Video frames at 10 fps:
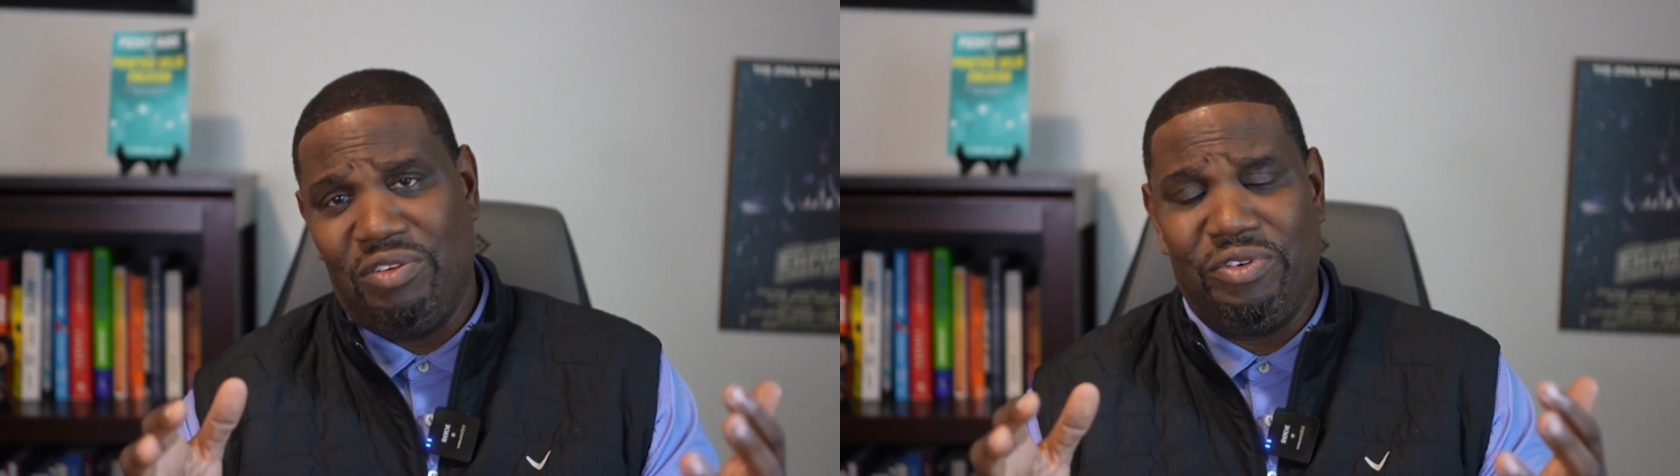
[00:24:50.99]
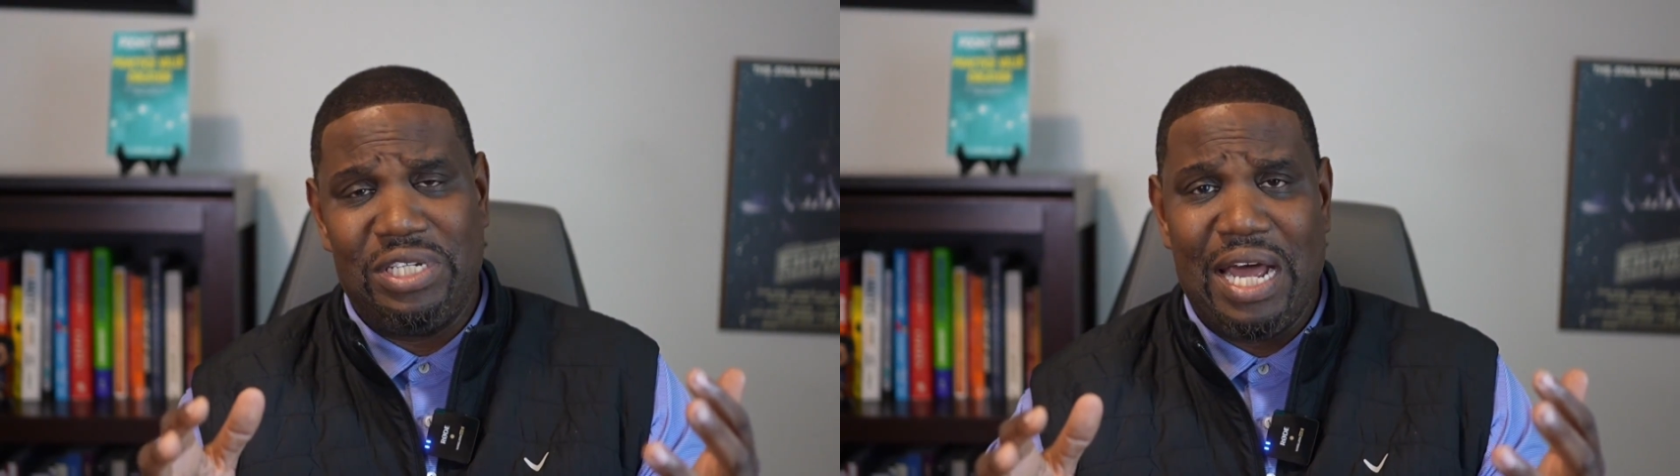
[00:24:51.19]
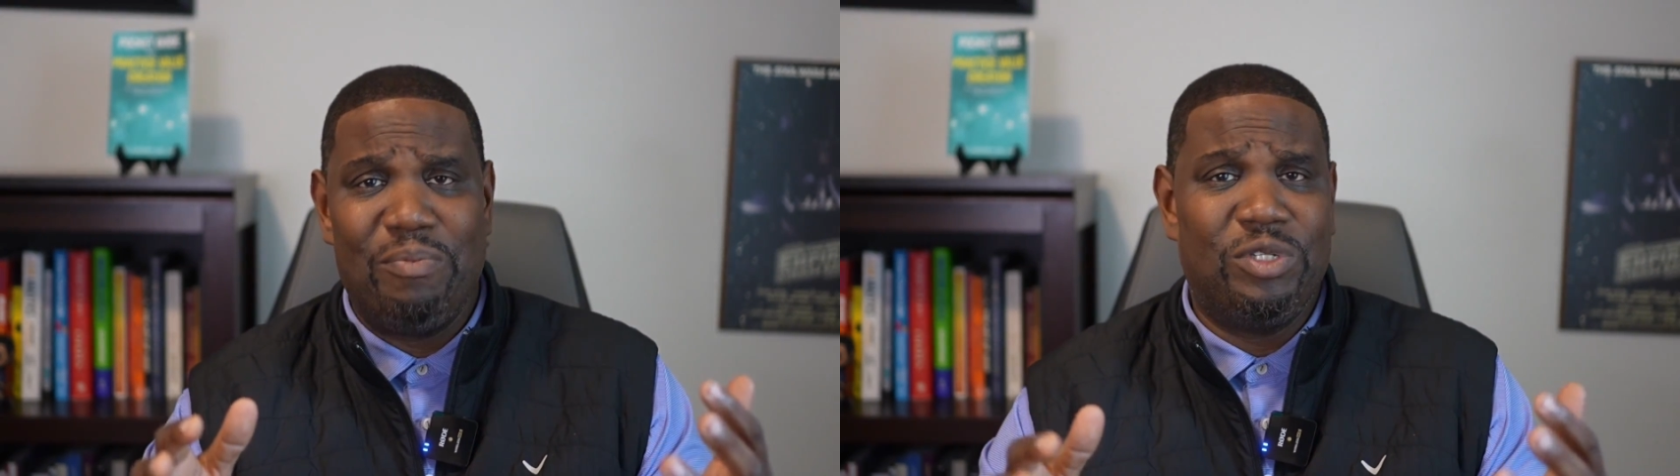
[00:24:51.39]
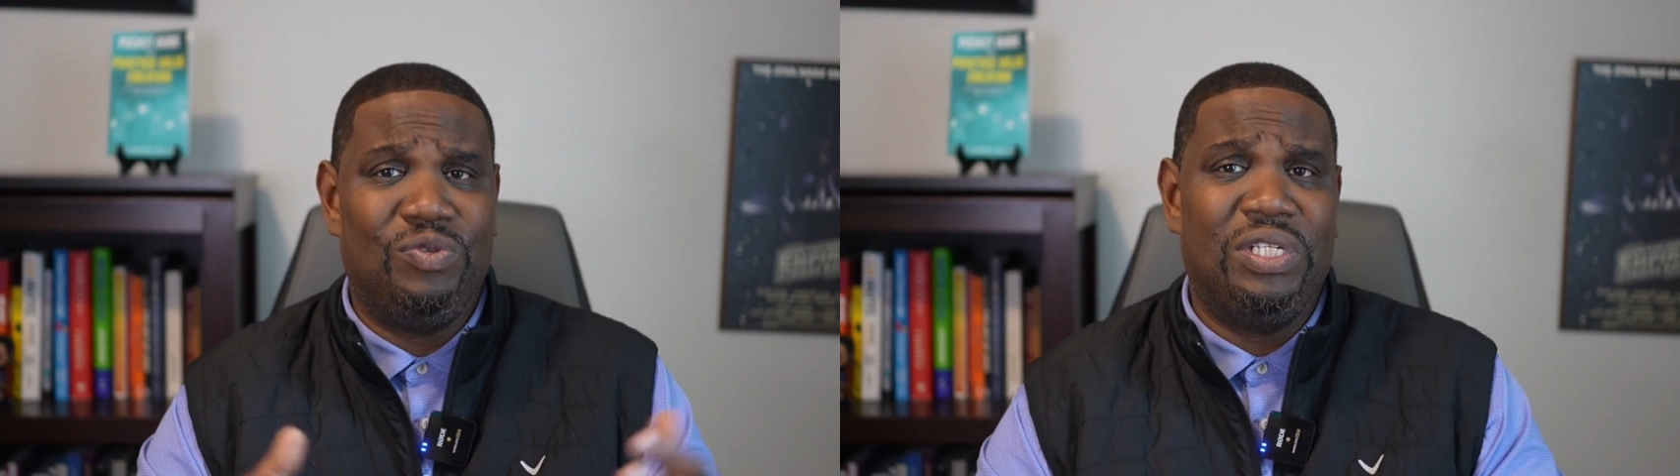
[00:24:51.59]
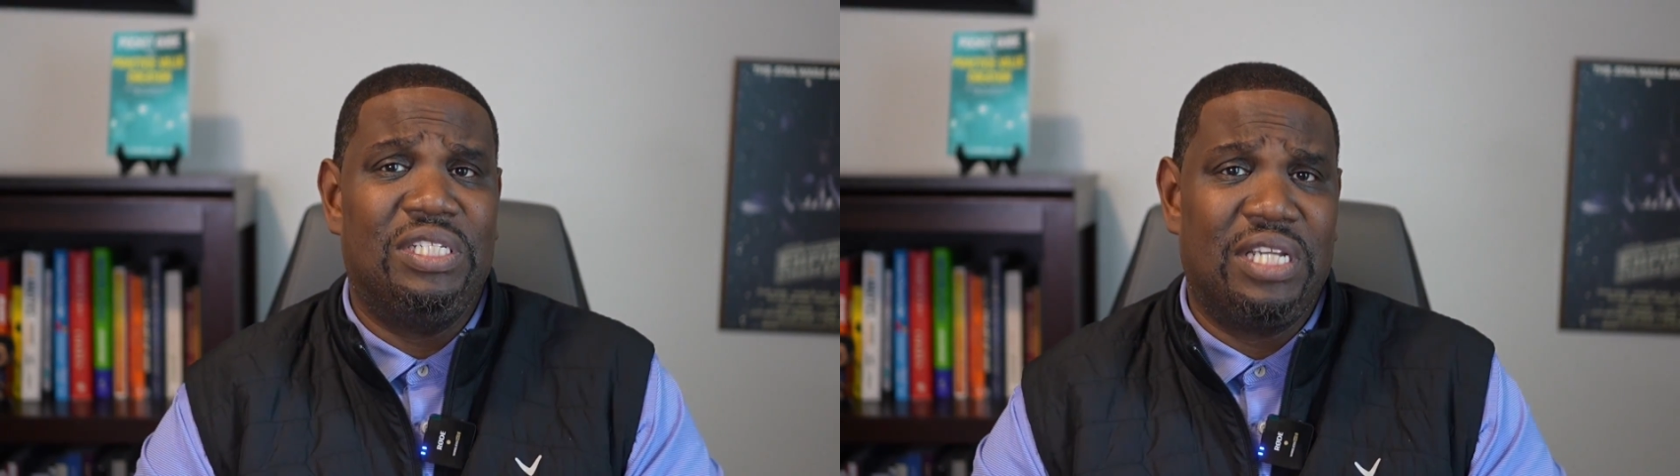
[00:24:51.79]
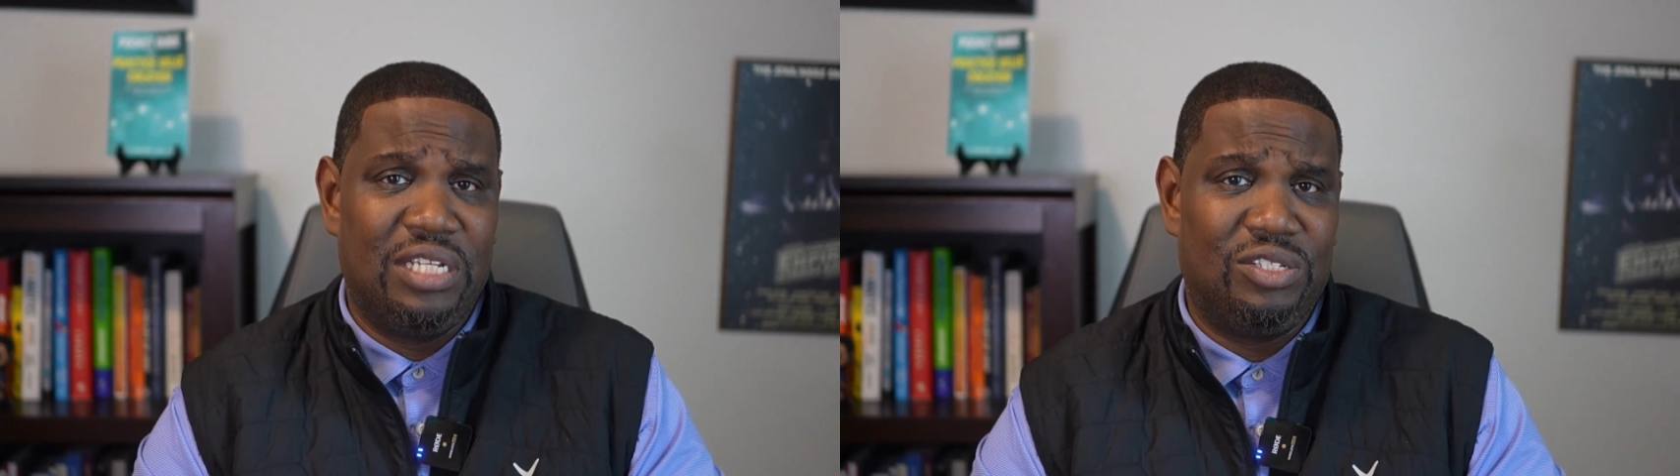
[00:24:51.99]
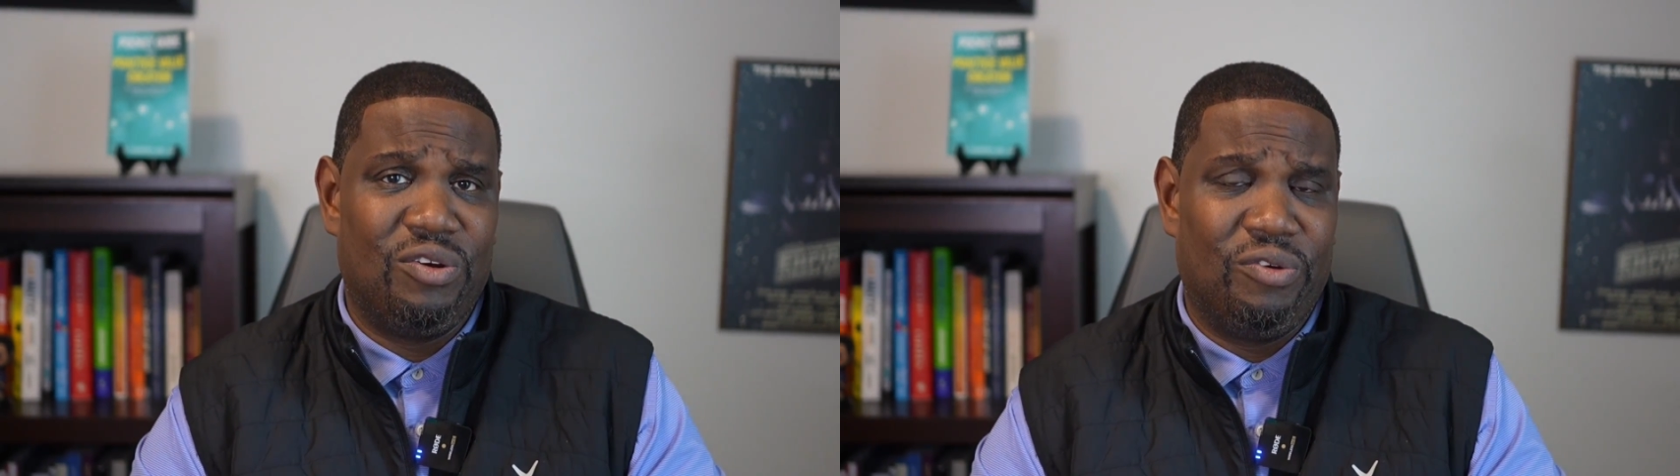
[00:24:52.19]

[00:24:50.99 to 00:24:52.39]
the different topics we discussed